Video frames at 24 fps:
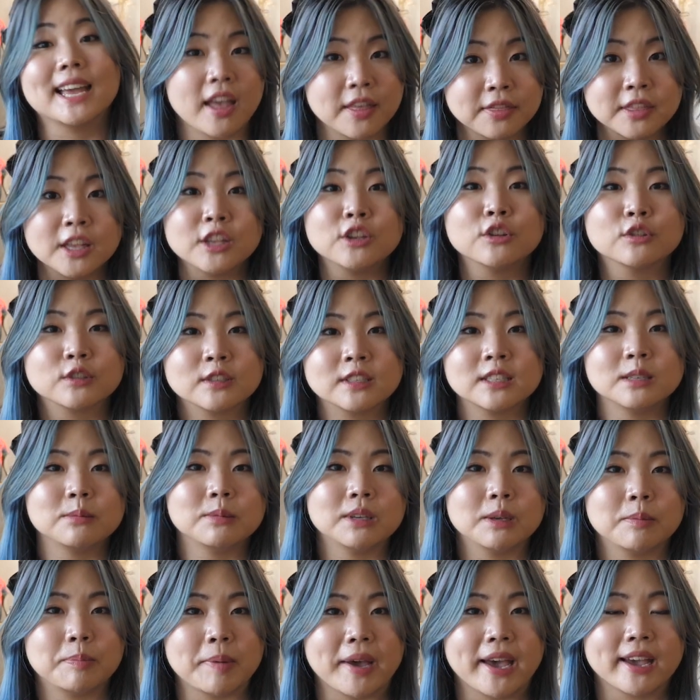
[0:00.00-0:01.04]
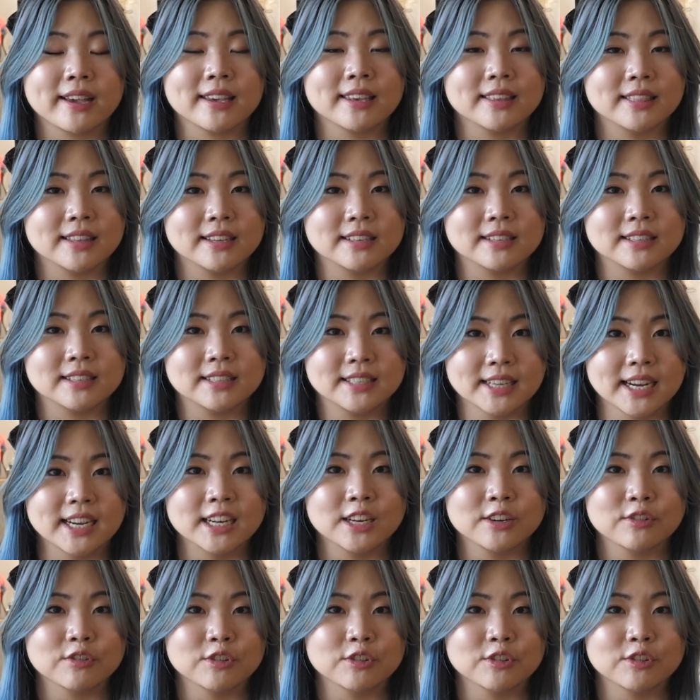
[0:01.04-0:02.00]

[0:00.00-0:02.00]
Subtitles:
and then you'll see me back in the dining